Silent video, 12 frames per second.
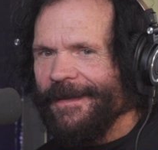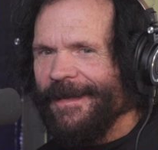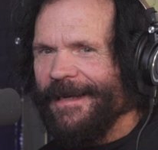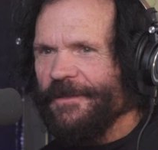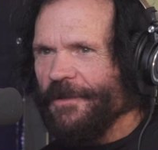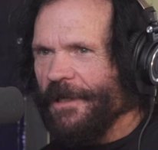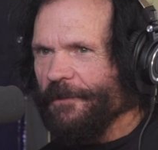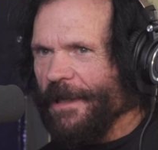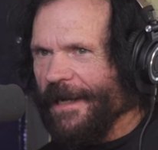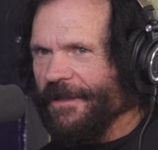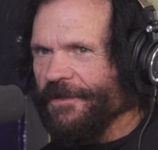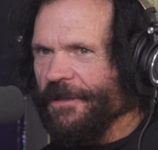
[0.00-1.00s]
I tried
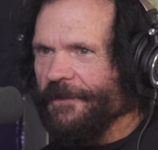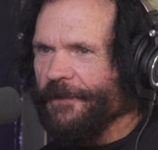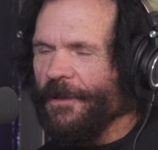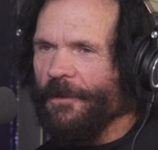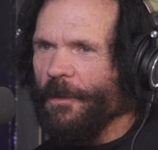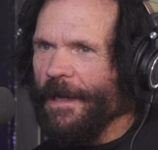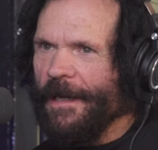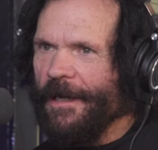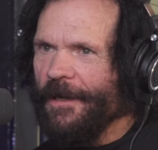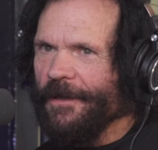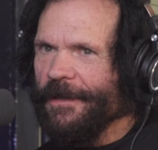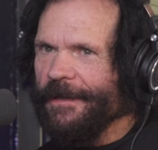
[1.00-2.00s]
wrestling for a
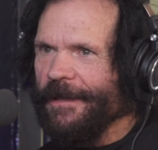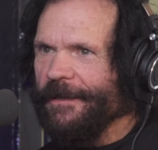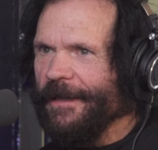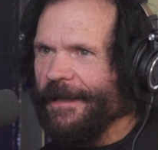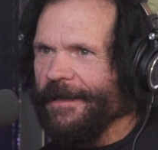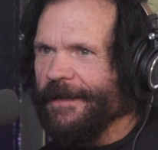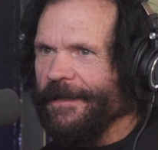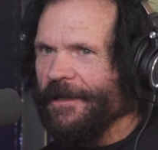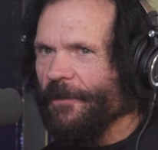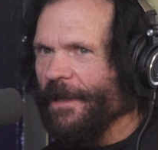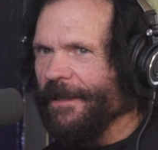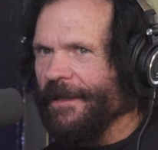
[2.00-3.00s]
while, and then I didn't
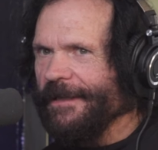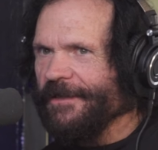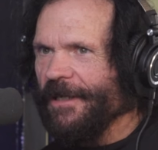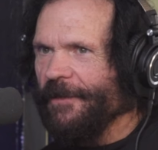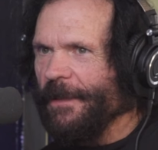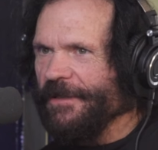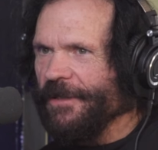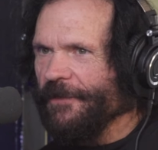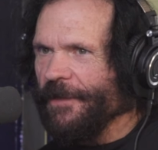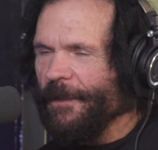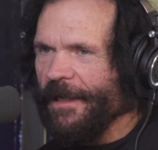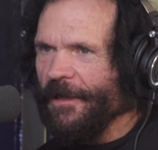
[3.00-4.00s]
want to starve myself
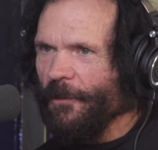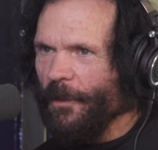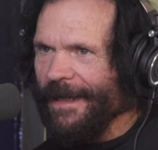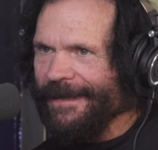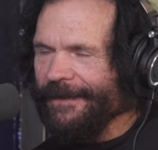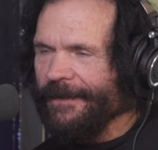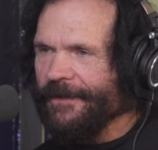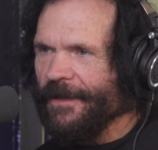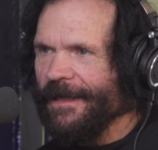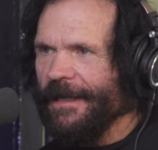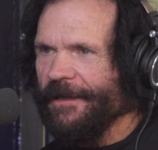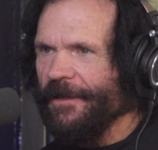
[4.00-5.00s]
to make a weight, so I
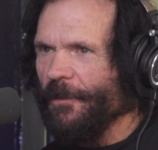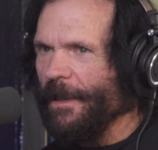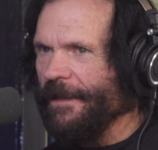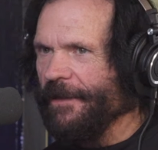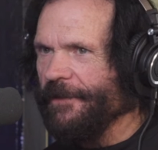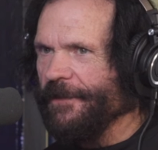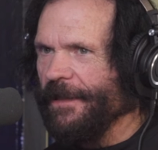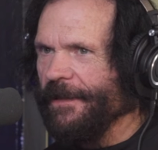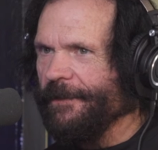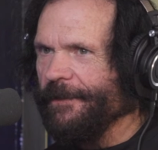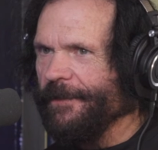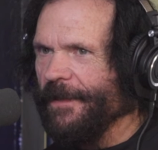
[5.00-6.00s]
got into
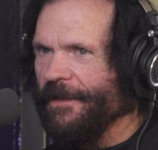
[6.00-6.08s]
weightlifting. Yeah.